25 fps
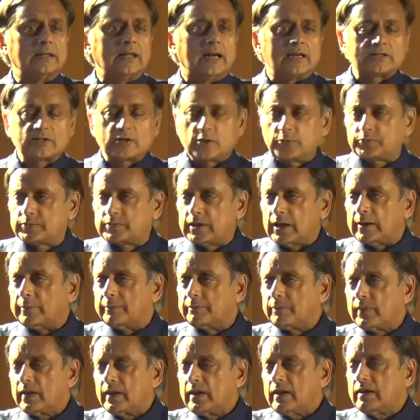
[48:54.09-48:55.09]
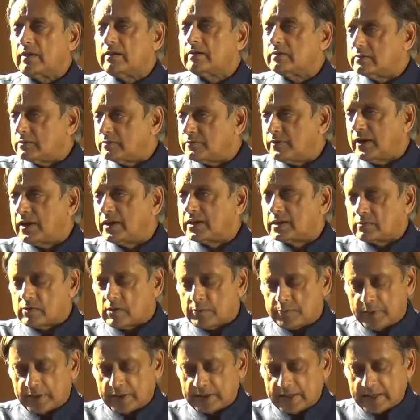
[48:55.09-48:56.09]
Dasgupta, father
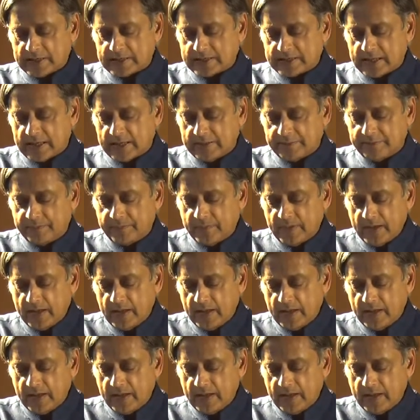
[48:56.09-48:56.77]
of Aparna Sen,